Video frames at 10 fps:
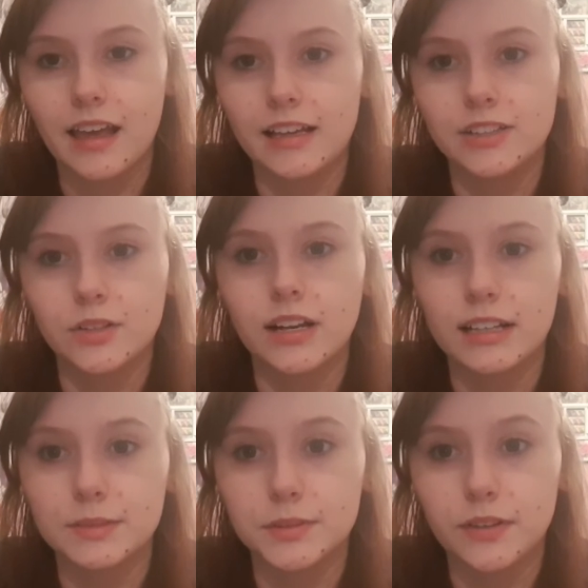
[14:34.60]
I do
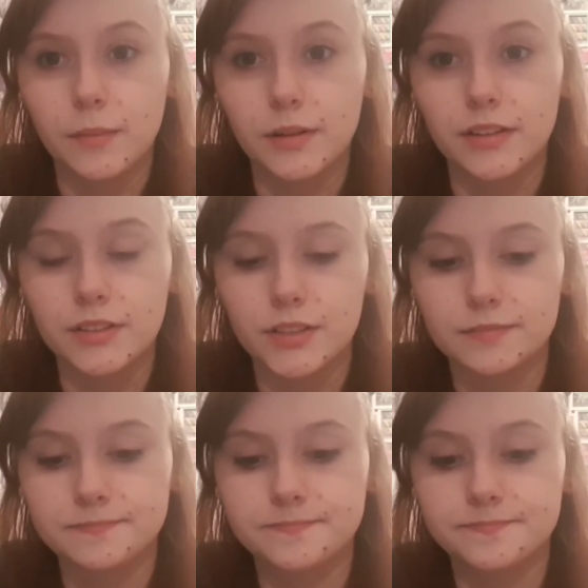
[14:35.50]
class them as family,
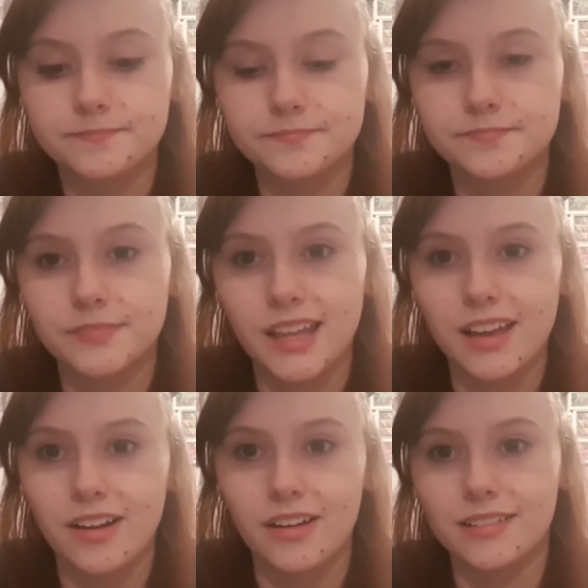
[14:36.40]
so
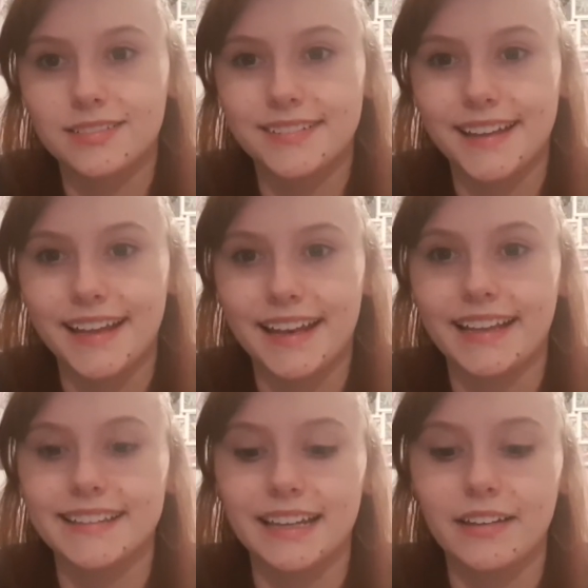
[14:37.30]
they are like an
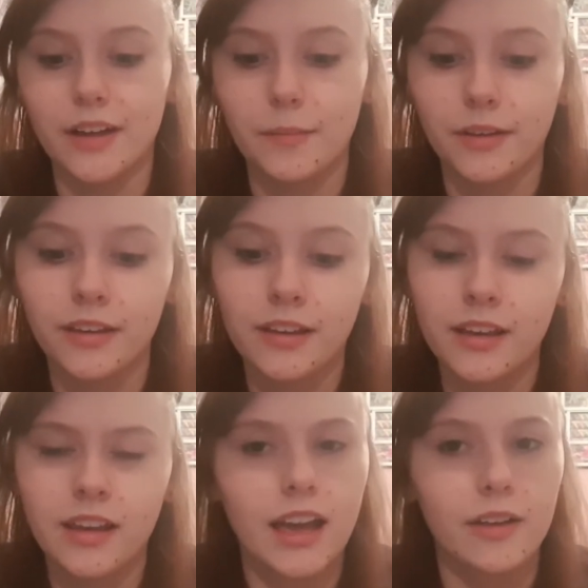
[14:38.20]
extended family.
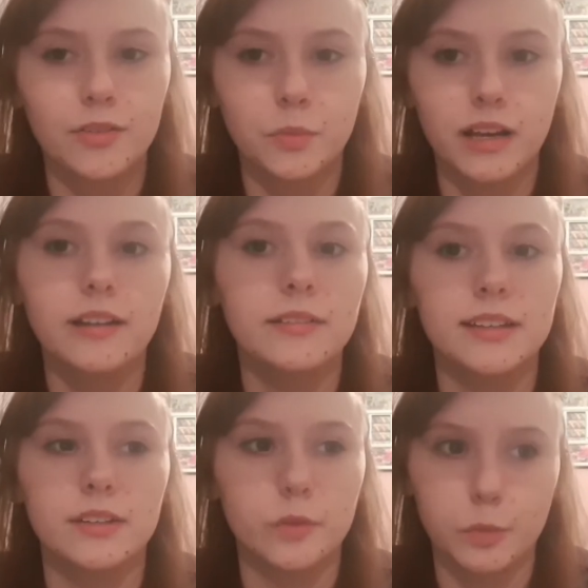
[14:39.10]
I know it's weird
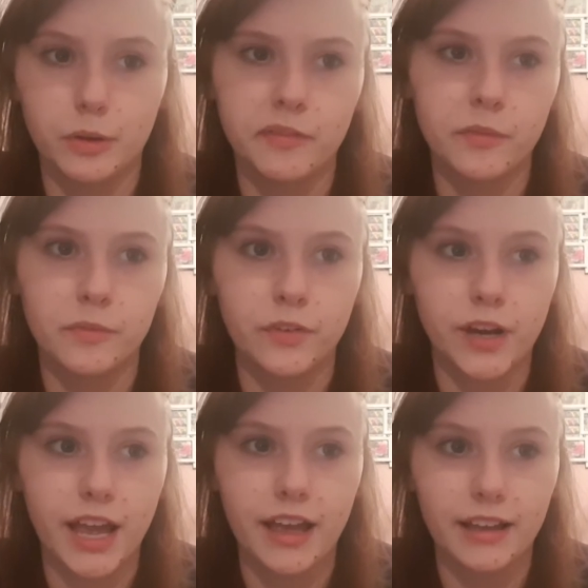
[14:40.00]
since I've only been with them for a
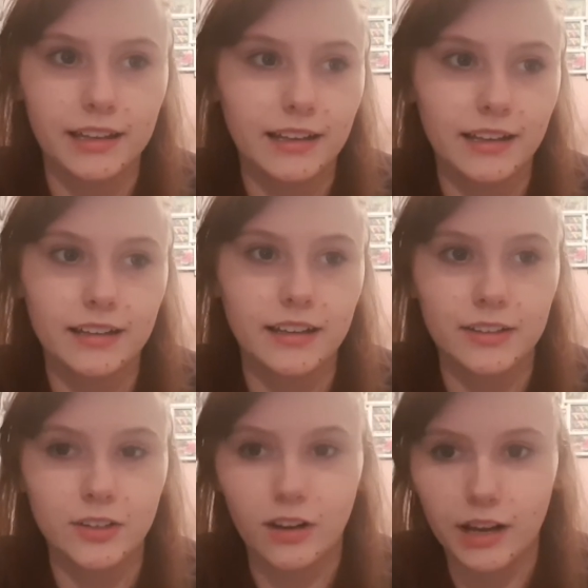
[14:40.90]
year, and like
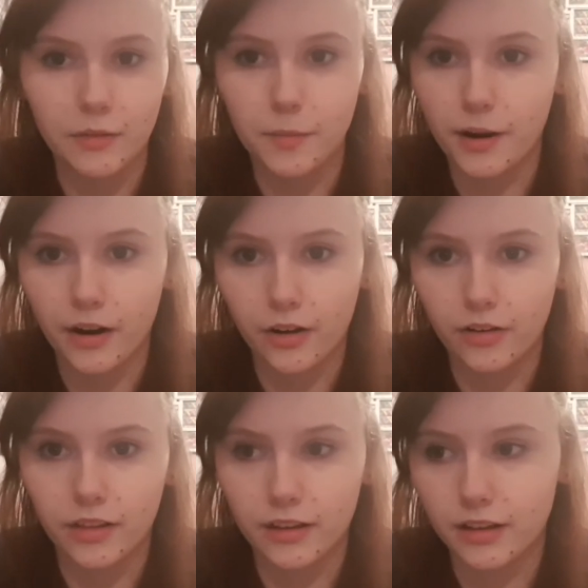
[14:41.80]
it's not like we're married or
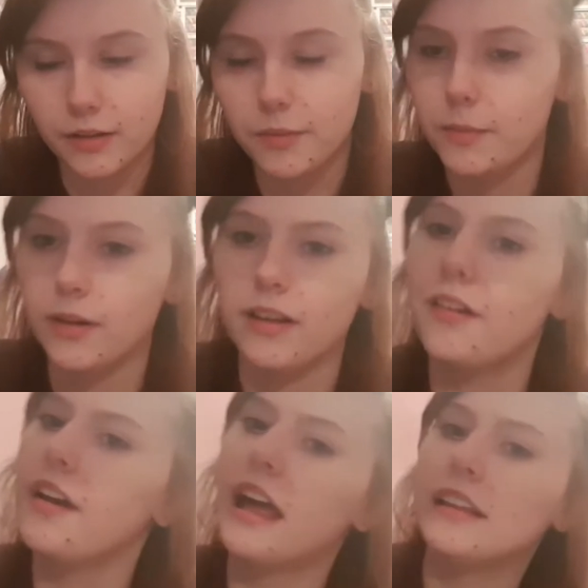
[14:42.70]
anything, and people are like,
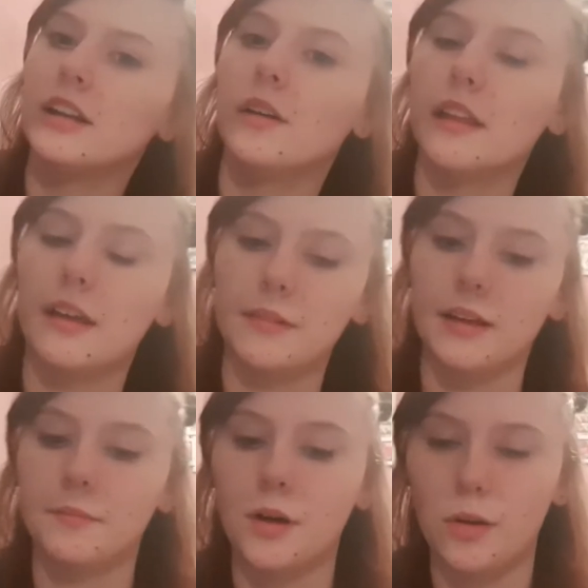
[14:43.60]
oh yeah, it's not that
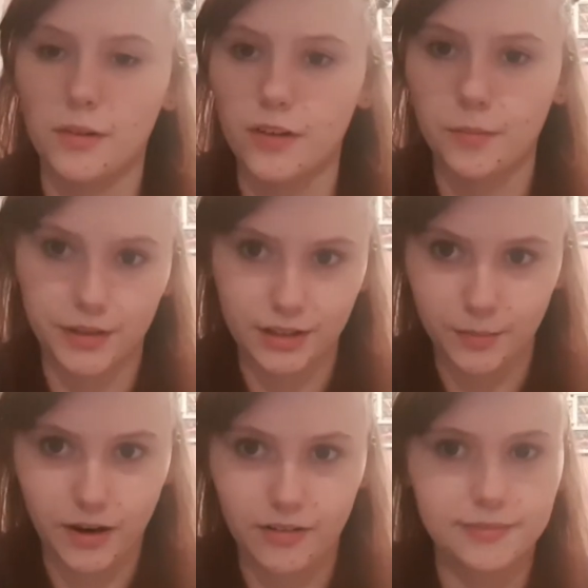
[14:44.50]
like part of my family until they
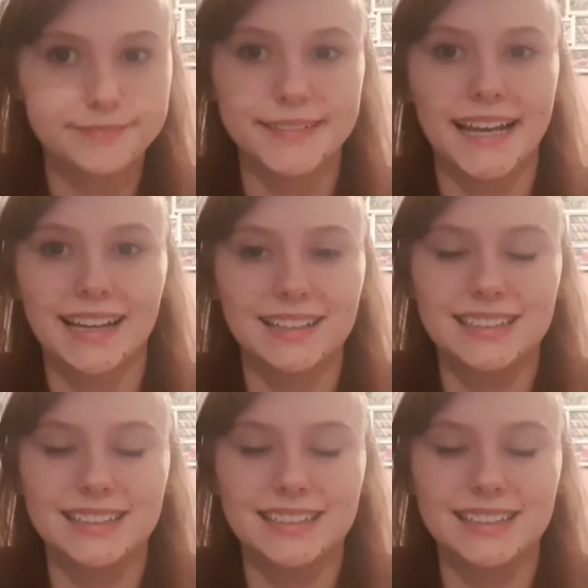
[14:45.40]
married. Nah.